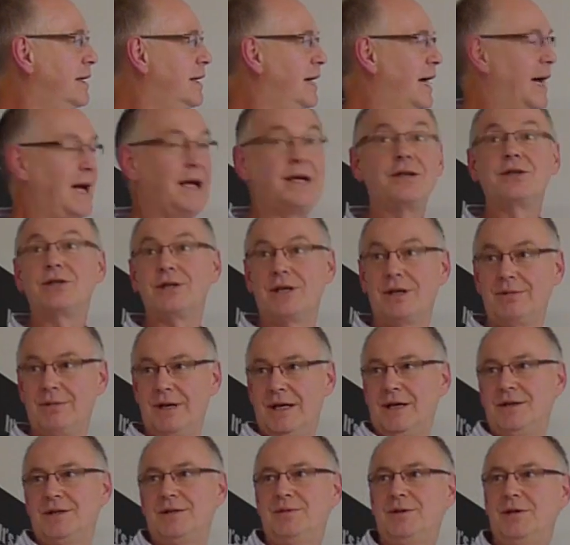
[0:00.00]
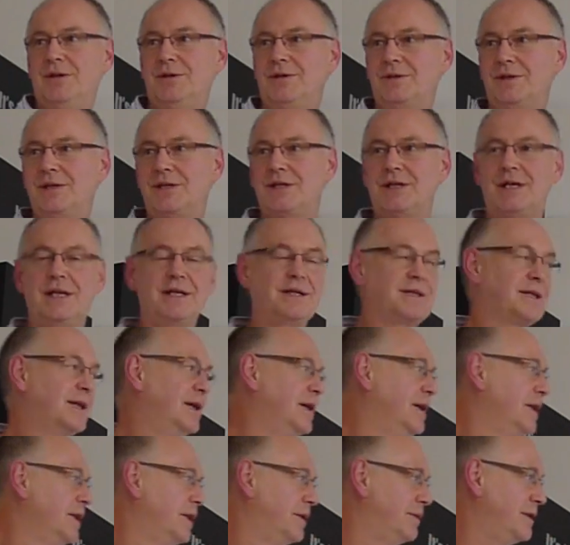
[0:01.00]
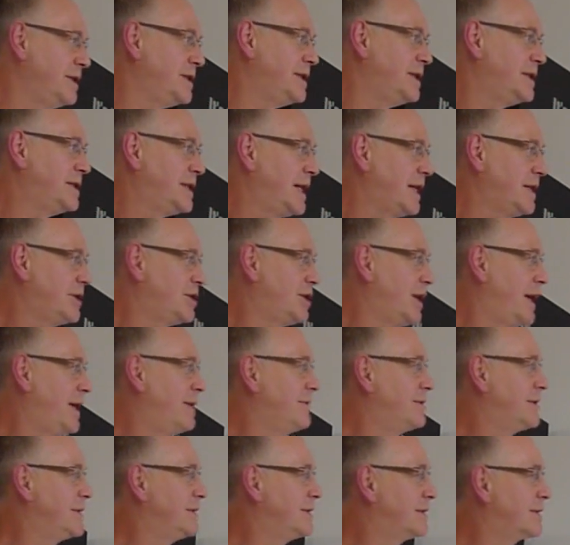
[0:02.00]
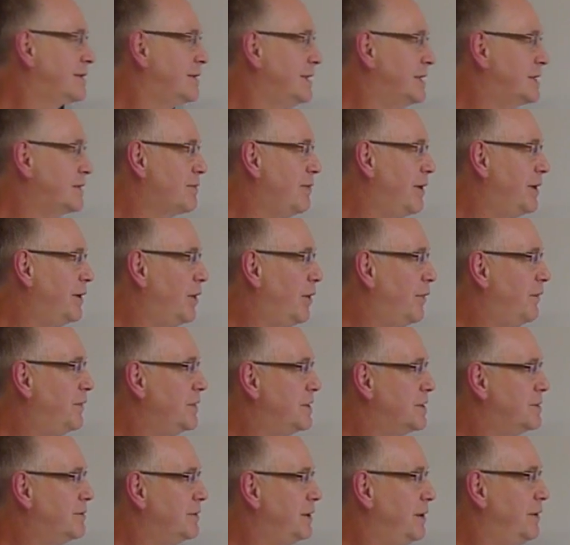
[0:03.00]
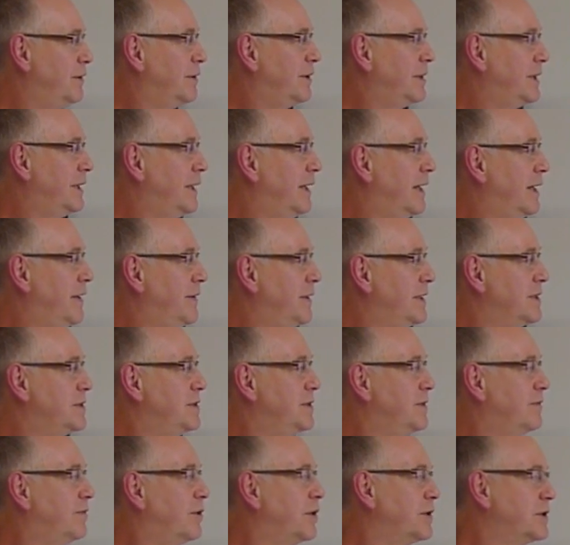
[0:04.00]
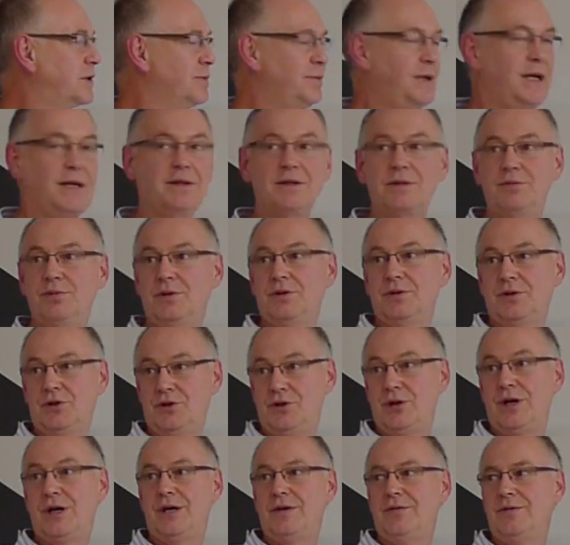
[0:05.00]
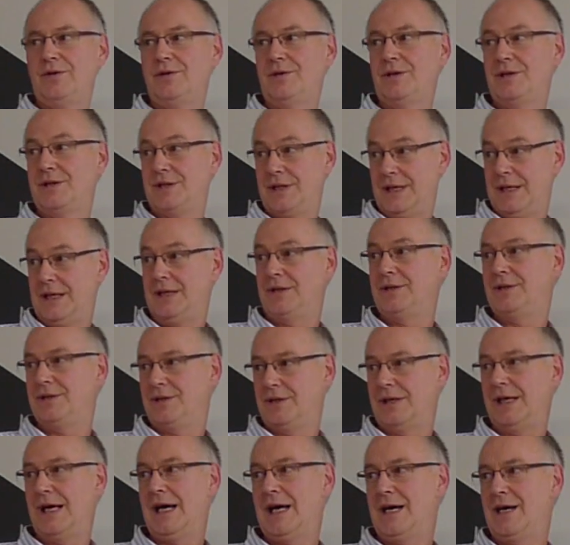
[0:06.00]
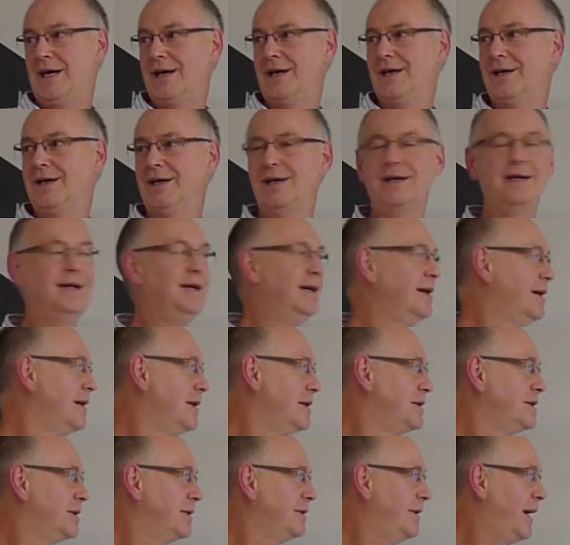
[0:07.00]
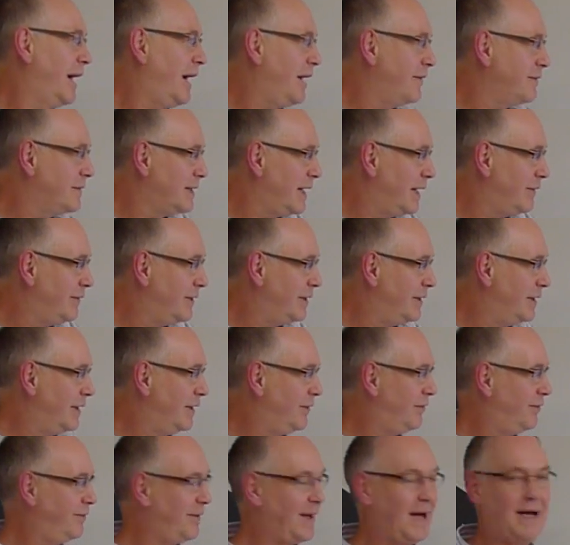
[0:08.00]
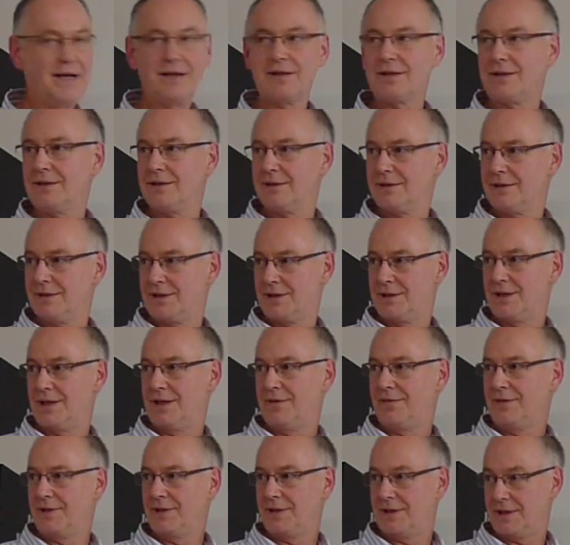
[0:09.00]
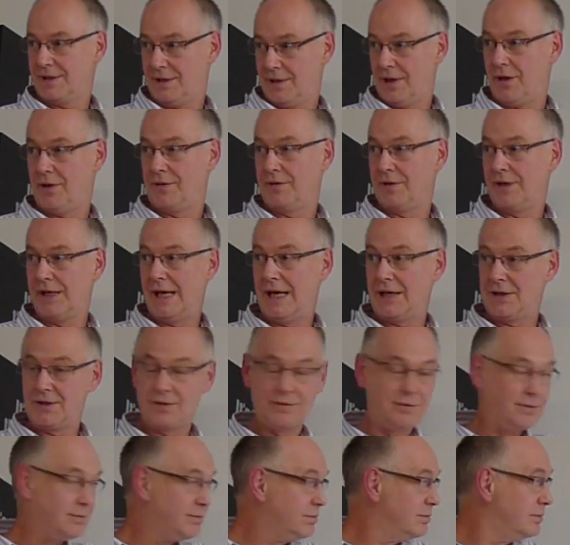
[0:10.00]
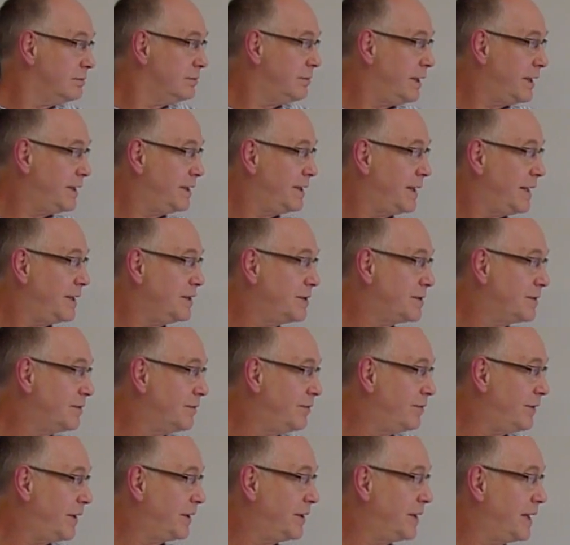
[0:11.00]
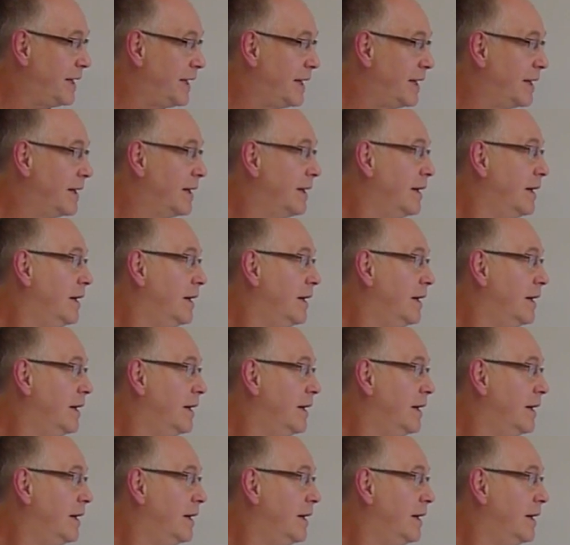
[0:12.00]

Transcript: egg-shaped loudspeaker in this case. The reason it's egg-shaped is quite obvious when you look at it like this. You've got to be able to put the drive units into the egg. So you have to have a flat surface on the actual radiation front here.